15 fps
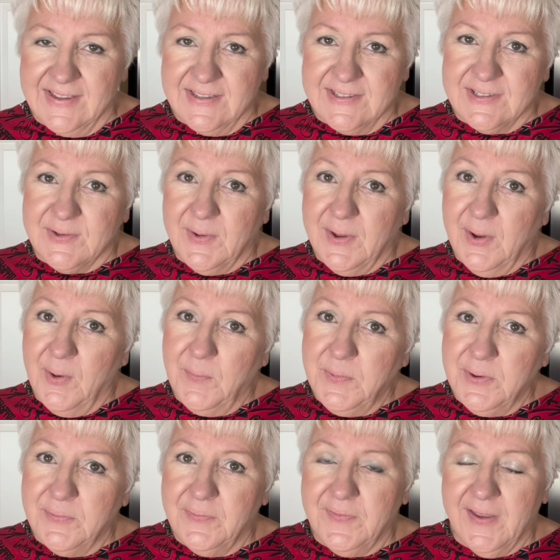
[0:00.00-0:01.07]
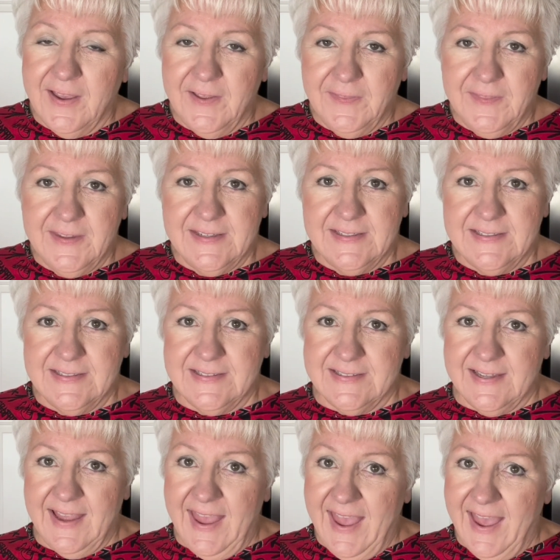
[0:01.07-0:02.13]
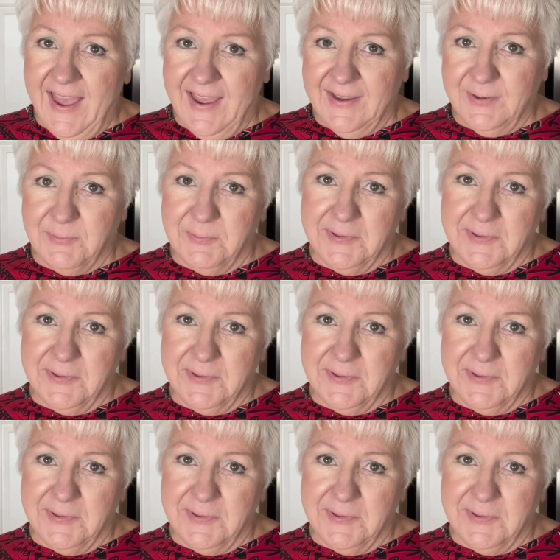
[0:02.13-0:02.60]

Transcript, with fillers: So I hope you found this hack